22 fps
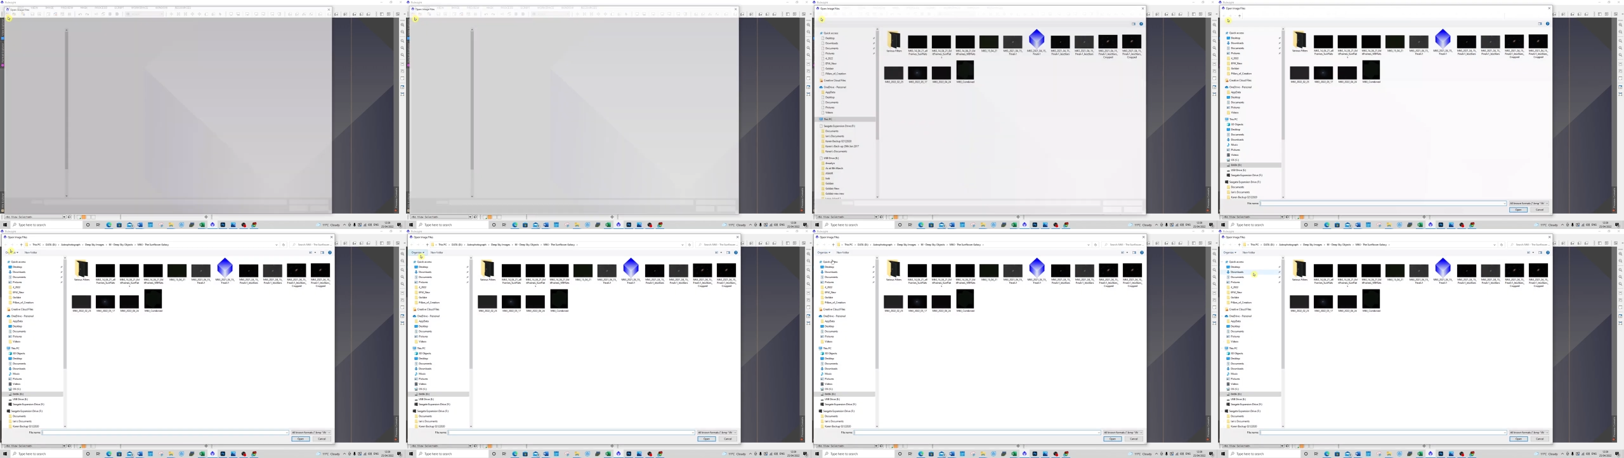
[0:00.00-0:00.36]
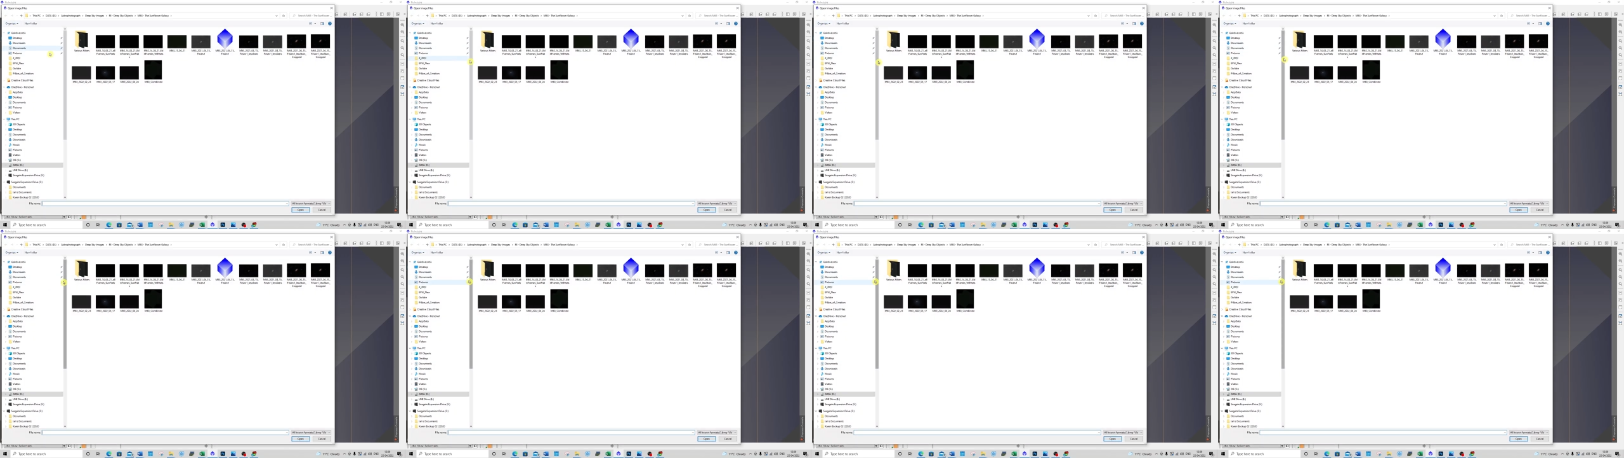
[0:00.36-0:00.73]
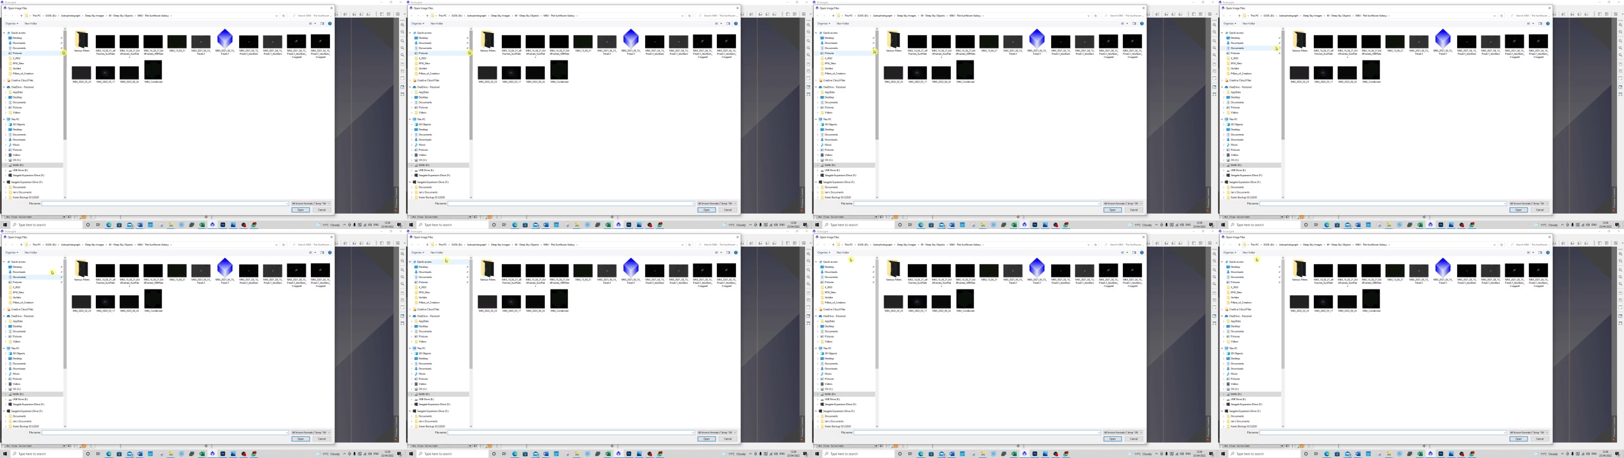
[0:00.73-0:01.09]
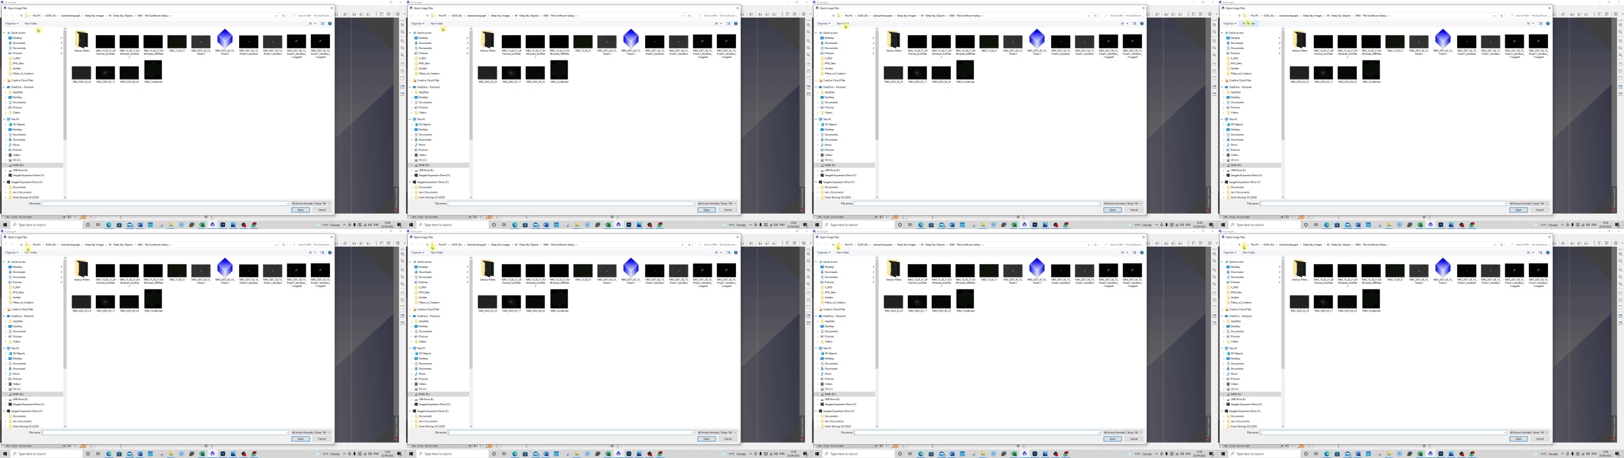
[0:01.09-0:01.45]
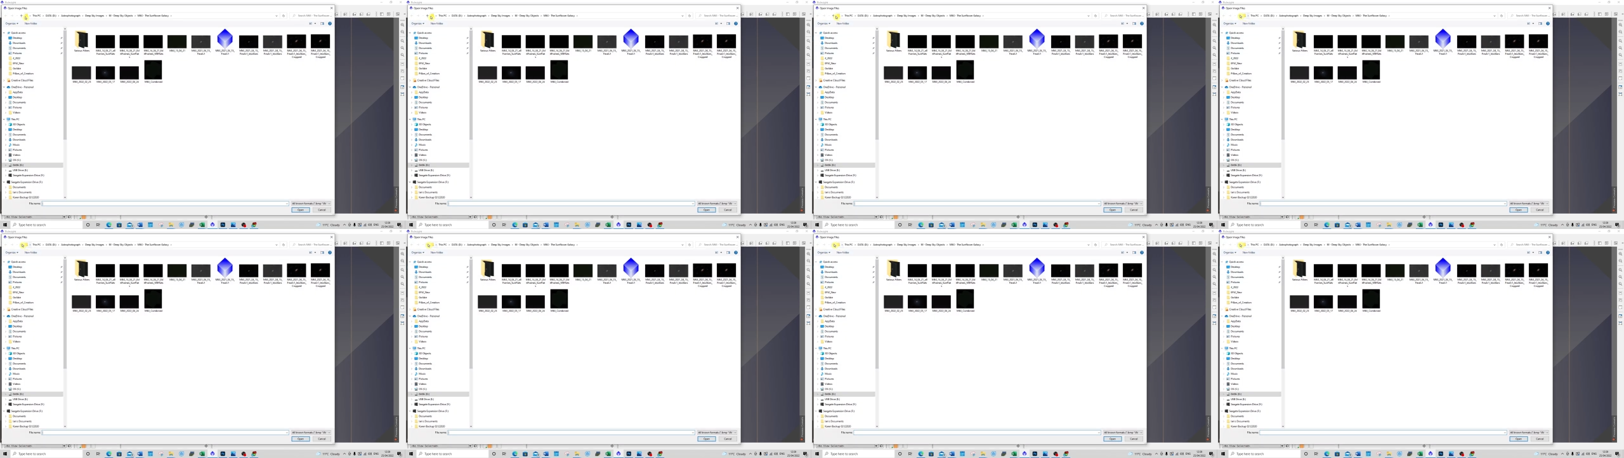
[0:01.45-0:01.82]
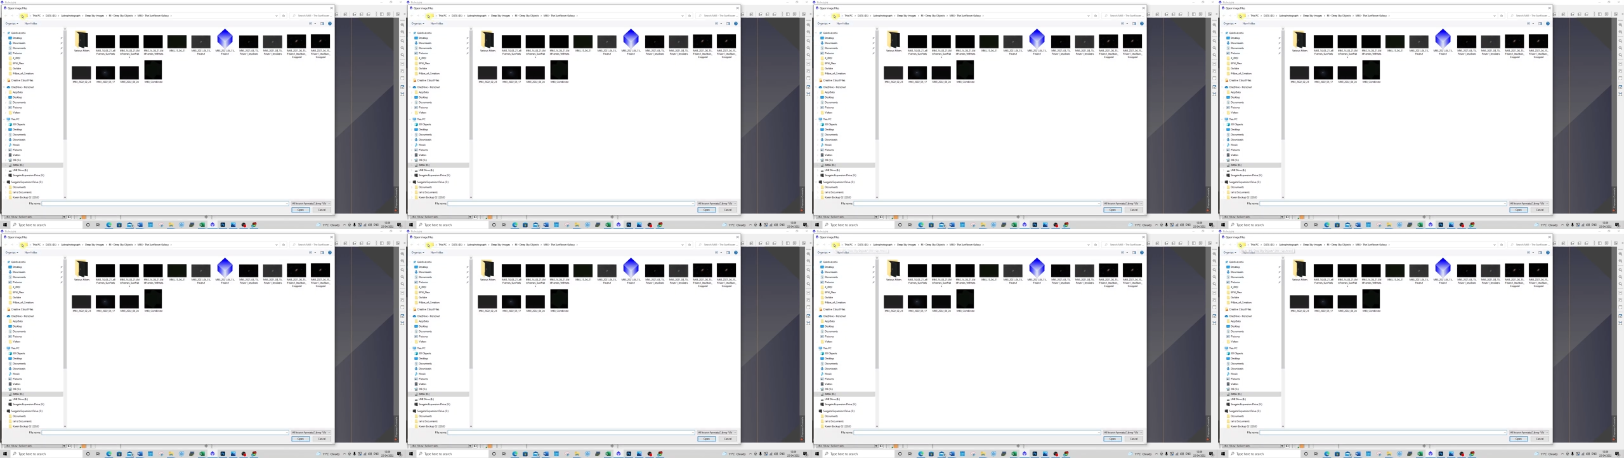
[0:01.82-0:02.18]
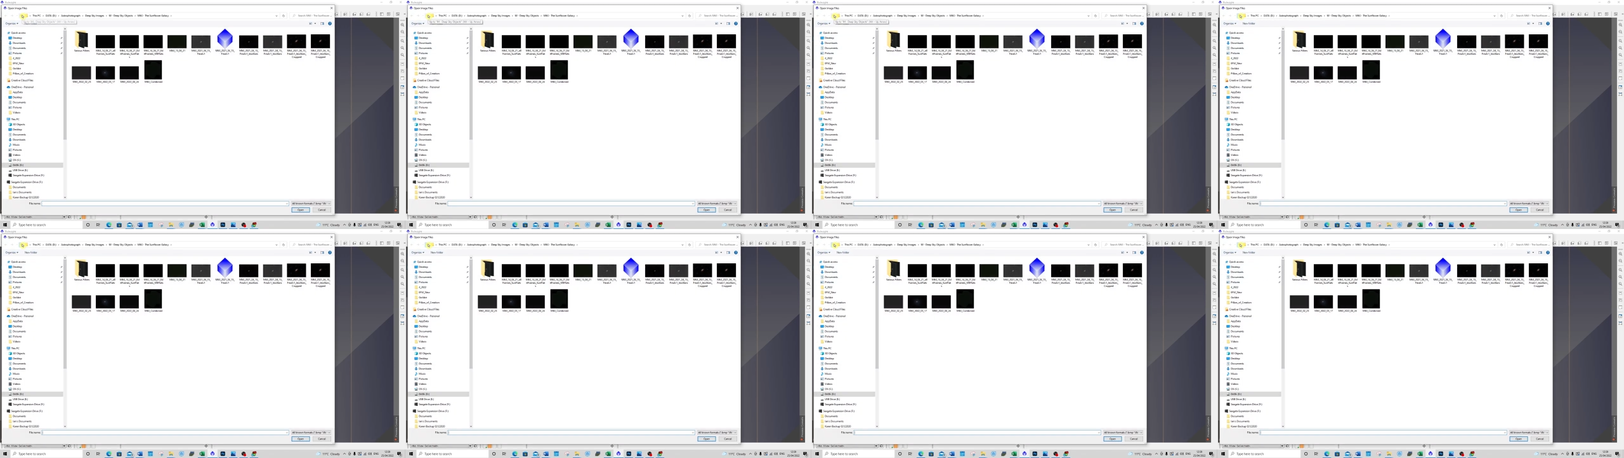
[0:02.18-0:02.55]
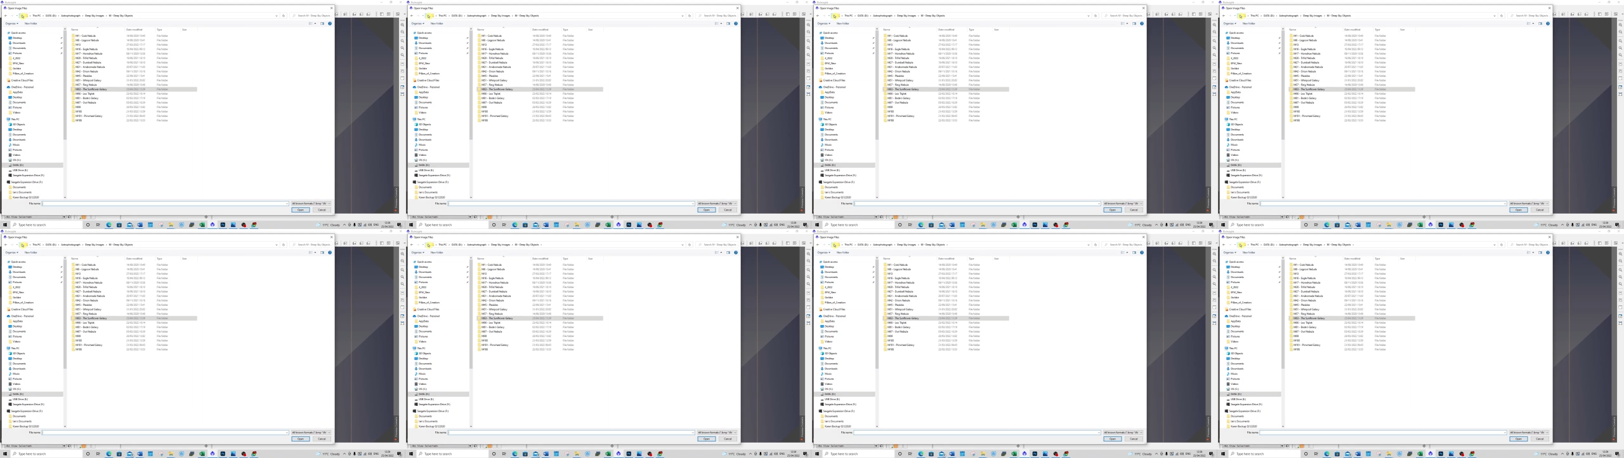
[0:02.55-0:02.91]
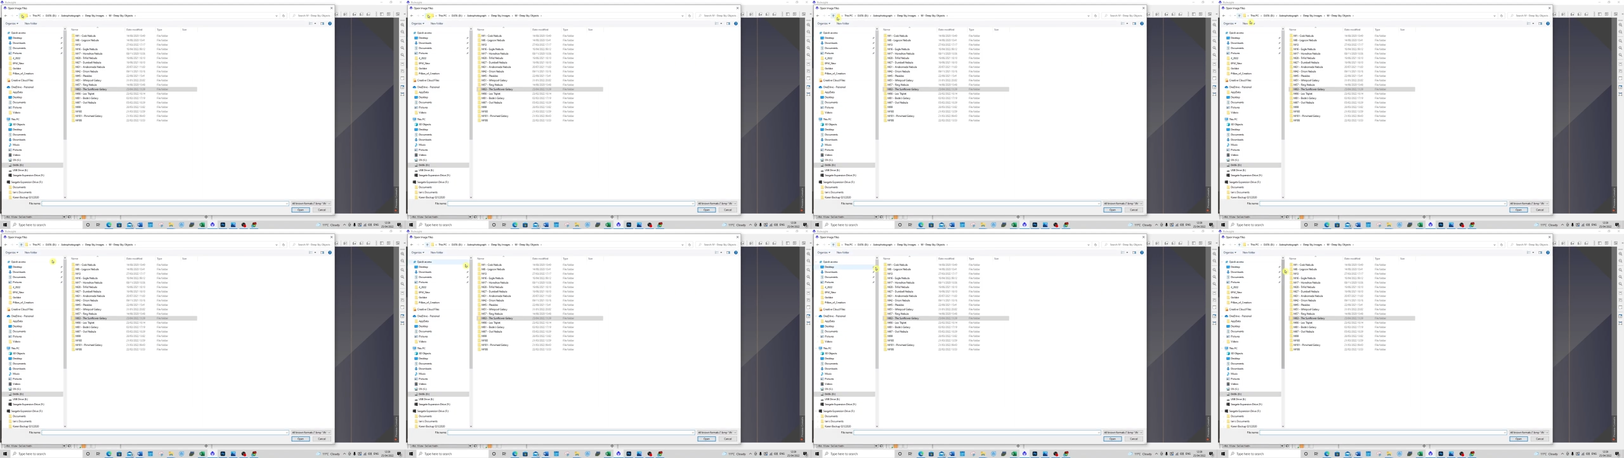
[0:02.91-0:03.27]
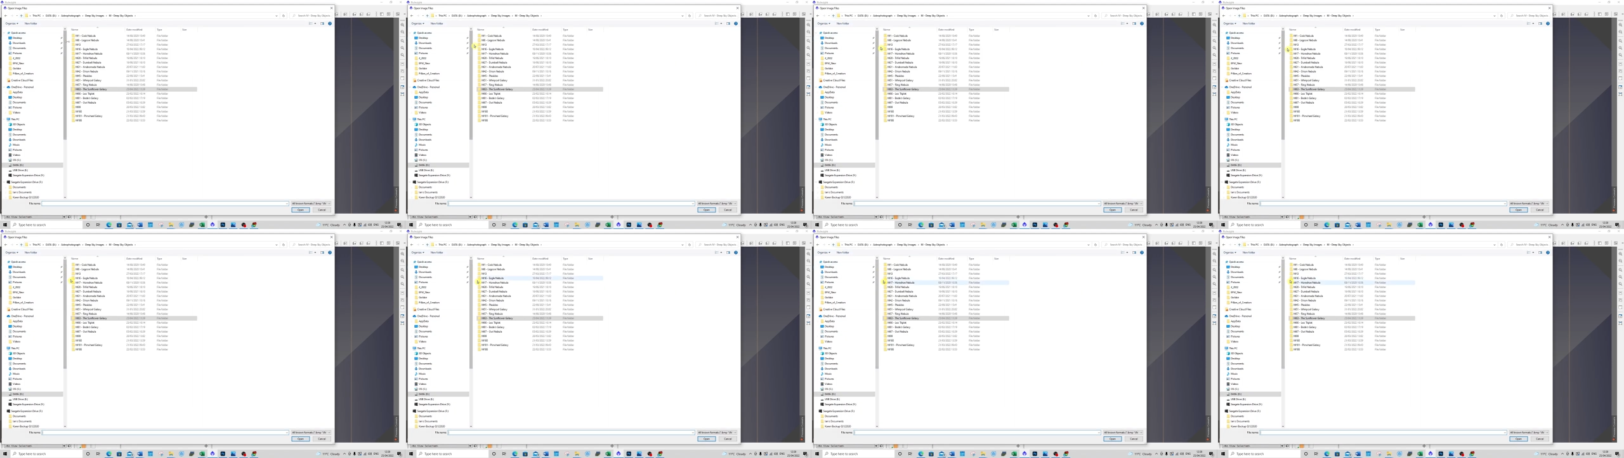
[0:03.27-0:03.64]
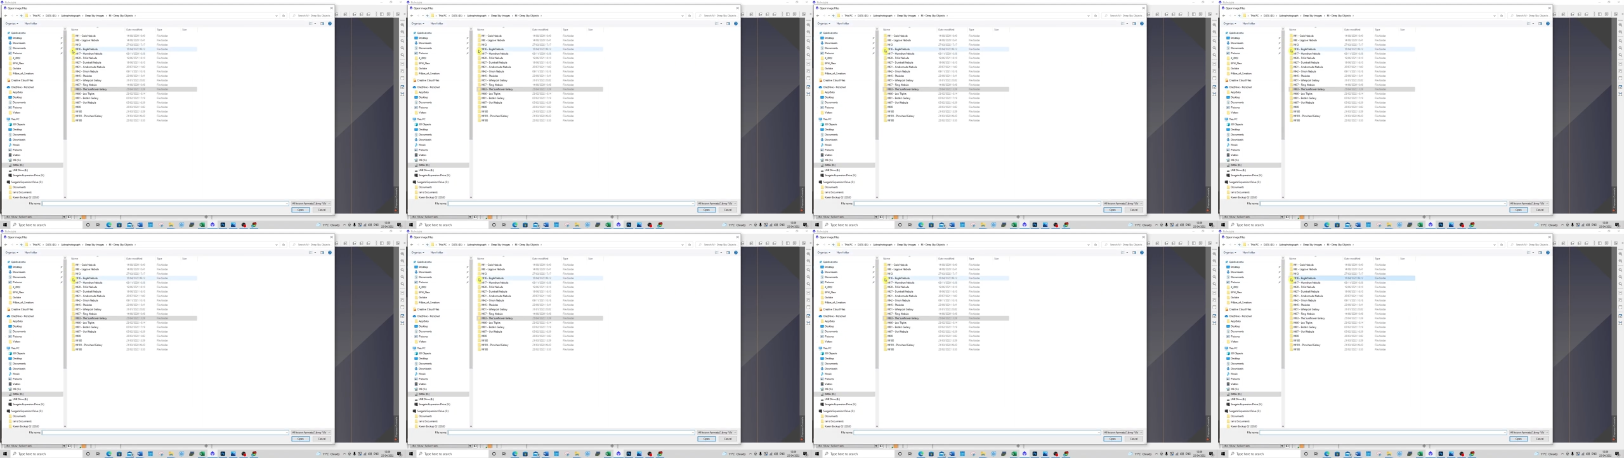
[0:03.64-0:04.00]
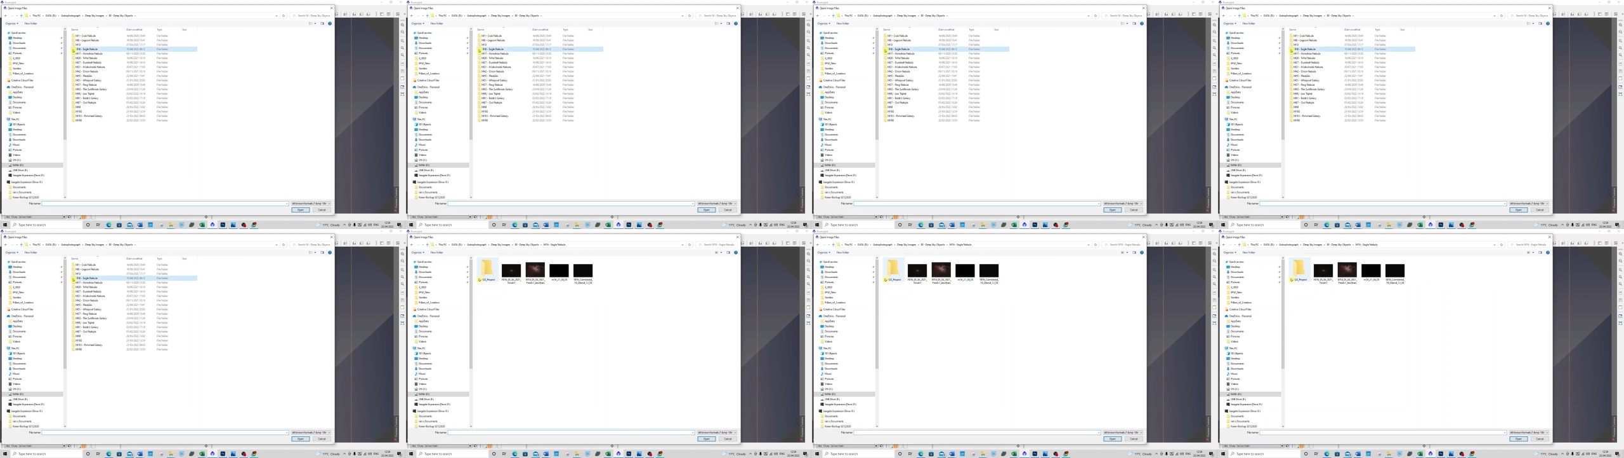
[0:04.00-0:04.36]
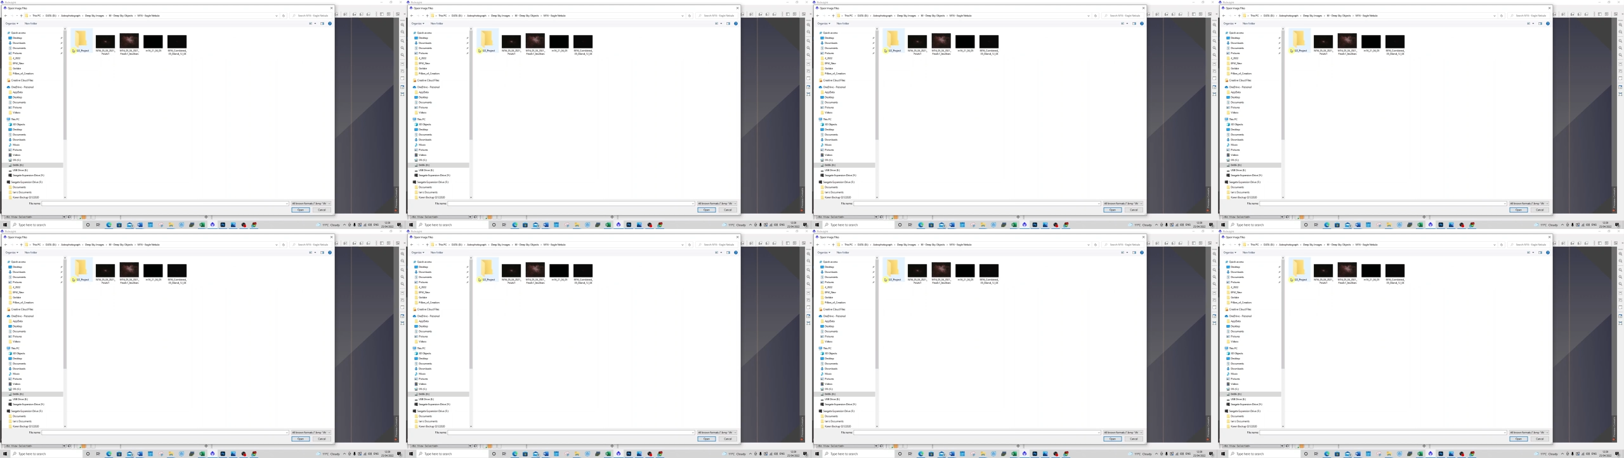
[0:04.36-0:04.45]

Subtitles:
Nobody's mouth can be seen.